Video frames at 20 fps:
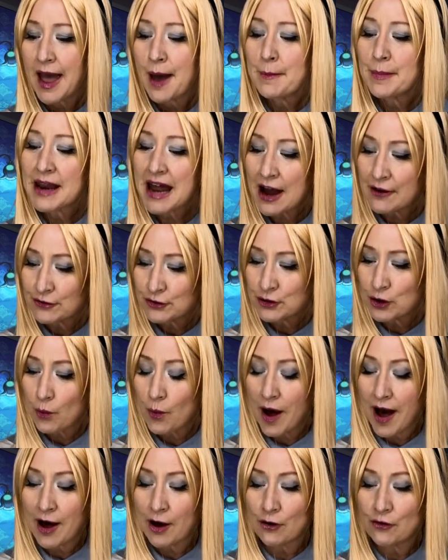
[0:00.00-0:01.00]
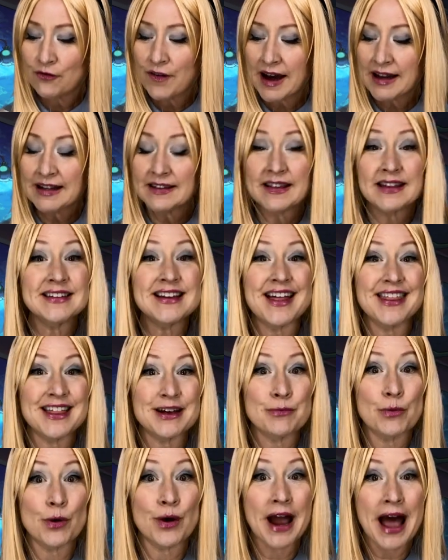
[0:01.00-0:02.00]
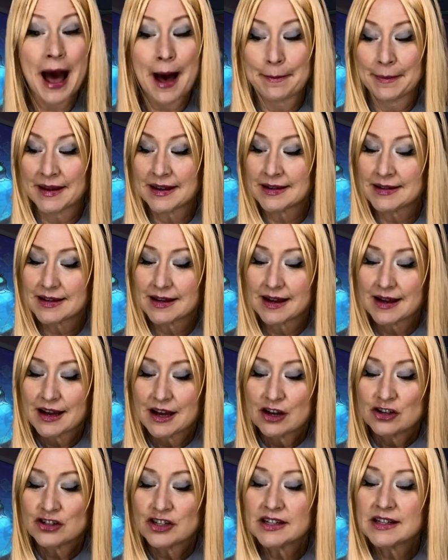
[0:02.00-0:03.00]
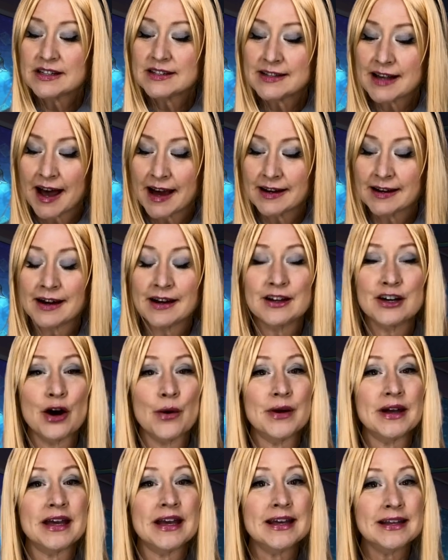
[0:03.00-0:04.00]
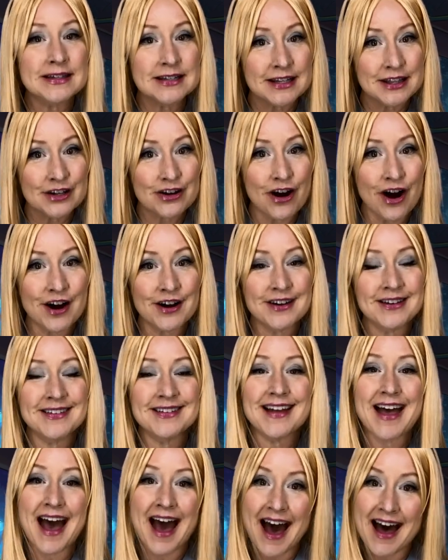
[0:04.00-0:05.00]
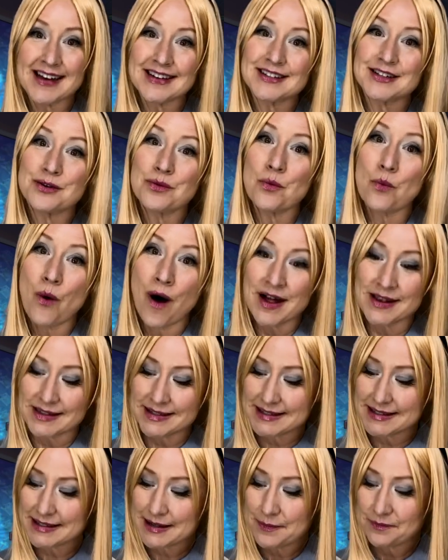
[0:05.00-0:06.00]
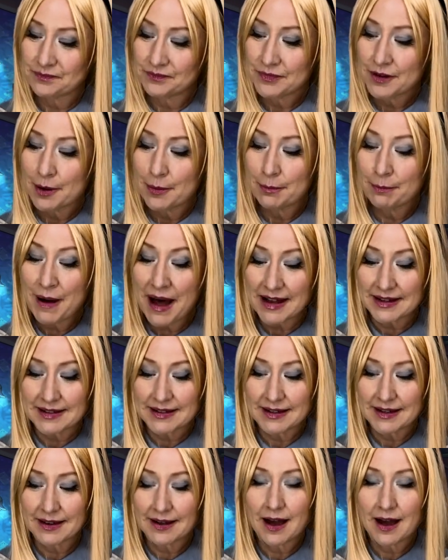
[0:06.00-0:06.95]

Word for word: But after a while, finding that nothing more happened, she decided on going into the garden at once. But,